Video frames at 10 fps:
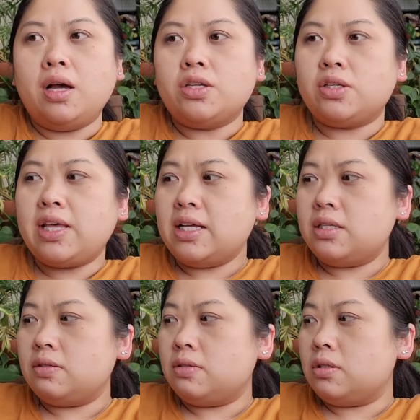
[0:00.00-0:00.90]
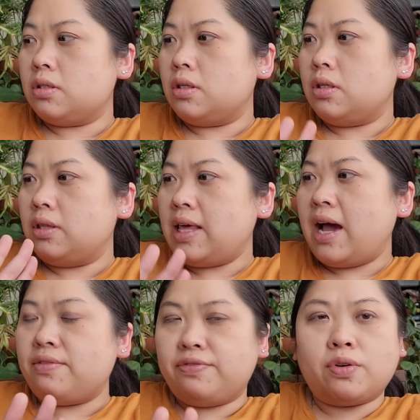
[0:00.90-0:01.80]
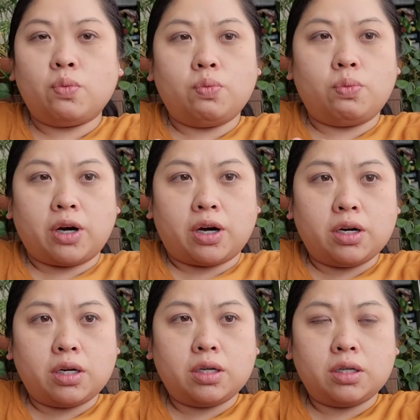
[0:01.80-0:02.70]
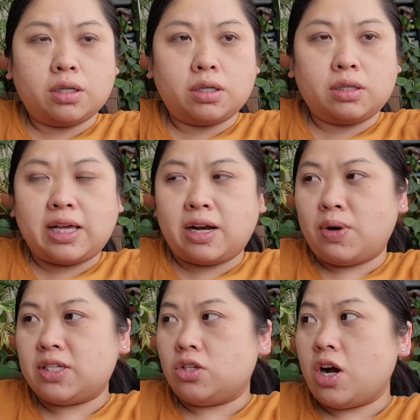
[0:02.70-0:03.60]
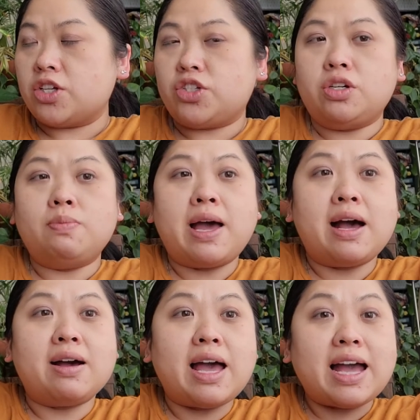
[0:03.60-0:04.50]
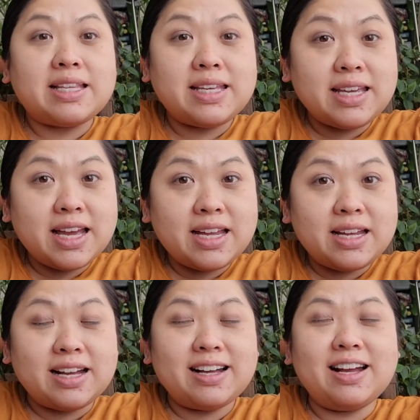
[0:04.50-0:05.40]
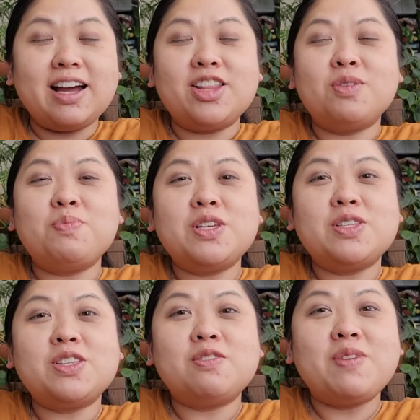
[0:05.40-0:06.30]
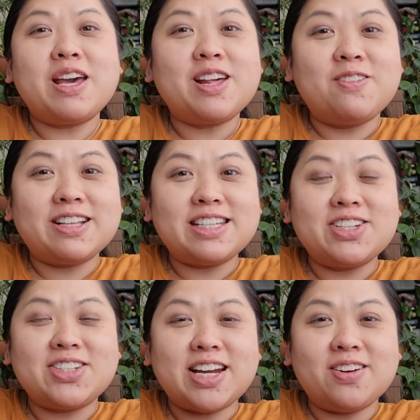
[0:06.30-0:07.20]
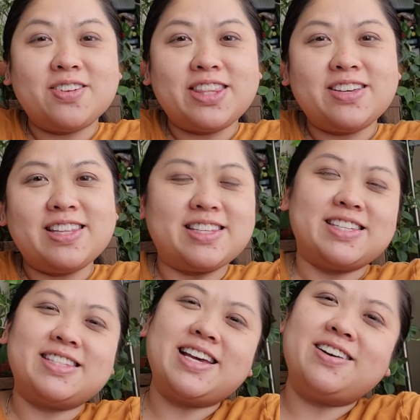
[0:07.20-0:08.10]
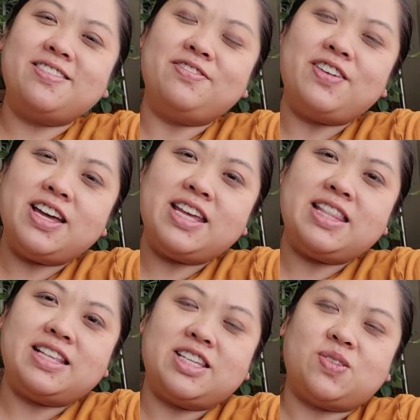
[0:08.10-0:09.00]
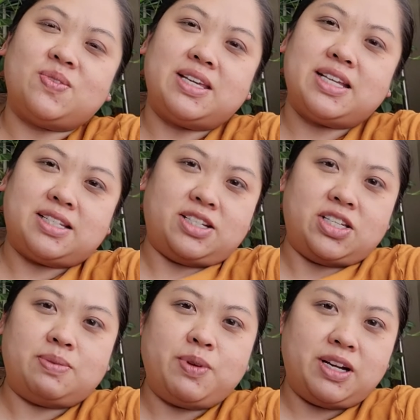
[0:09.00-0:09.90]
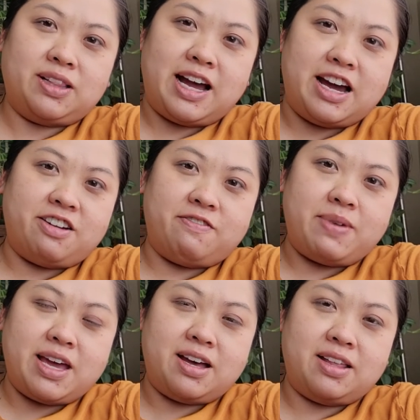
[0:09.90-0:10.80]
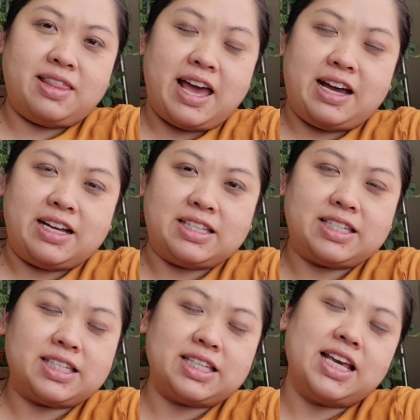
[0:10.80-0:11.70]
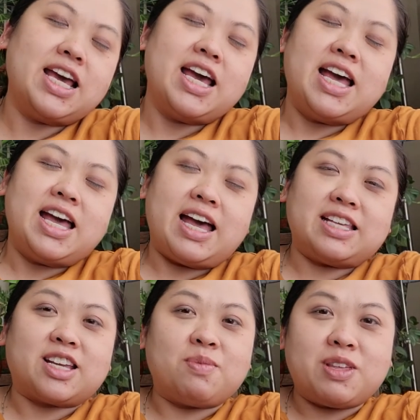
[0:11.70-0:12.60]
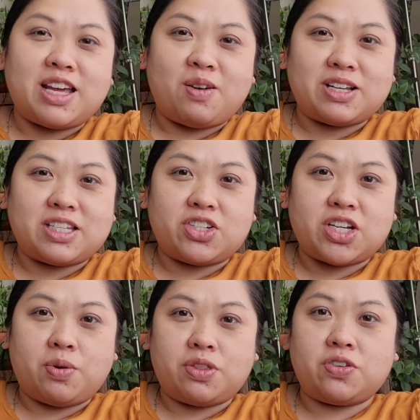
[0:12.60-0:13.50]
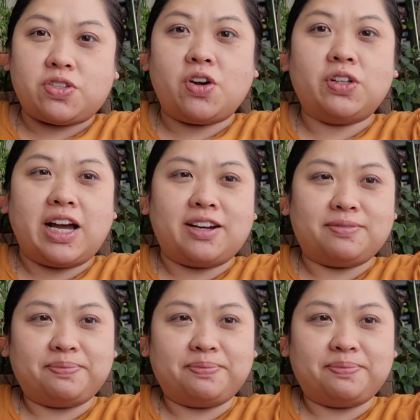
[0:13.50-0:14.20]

So that's that for work that I want to talk to you about. I did get other pieces of mail that I want to share with you. This is so funny that this week there's just been a lot of mail that has come in that I want to share with you. So hold on.